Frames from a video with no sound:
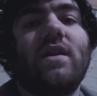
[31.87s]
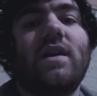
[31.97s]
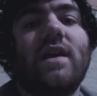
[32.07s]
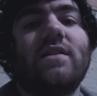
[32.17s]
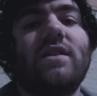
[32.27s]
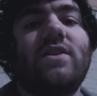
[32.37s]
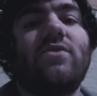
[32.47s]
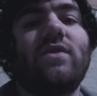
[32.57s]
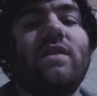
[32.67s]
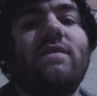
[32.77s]
it's like
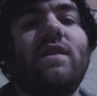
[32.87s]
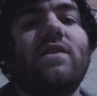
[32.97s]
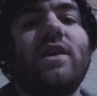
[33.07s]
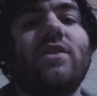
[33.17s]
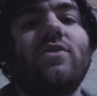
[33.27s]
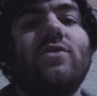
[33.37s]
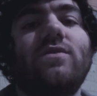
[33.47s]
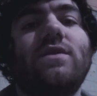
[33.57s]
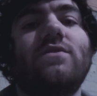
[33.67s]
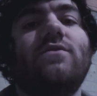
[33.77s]
you're living like a
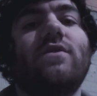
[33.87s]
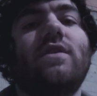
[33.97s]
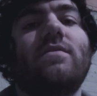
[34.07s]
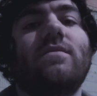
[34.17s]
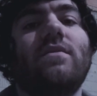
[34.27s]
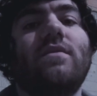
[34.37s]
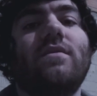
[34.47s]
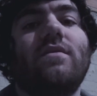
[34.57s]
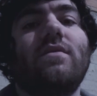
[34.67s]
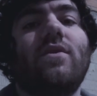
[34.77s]
lucid dream,
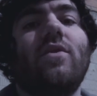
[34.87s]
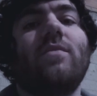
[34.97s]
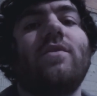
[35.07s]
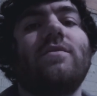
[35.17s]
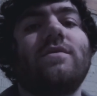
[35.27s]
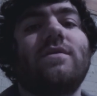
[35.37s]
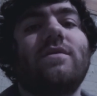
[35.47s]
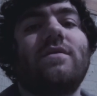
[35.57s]
almost,